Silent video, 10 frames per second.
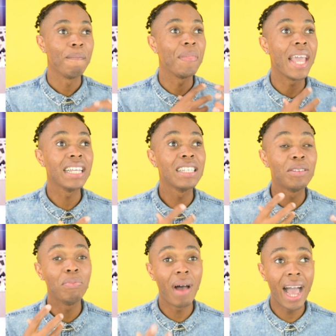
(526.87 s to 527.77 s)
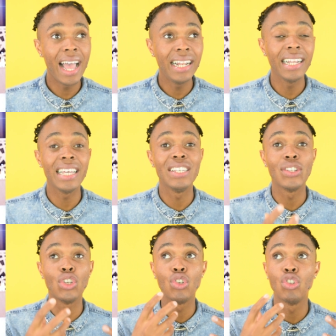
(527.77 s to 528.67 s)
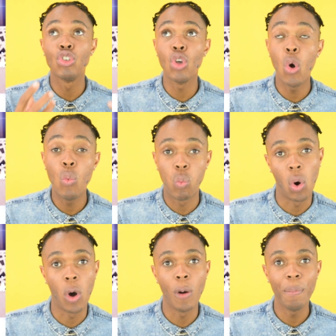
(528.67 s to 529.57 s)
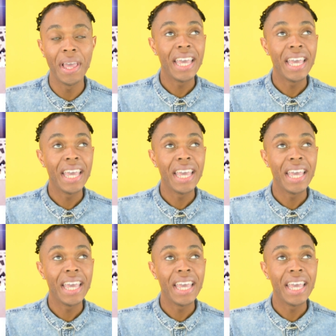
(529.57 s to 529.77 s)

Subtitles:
Their smile is so warm.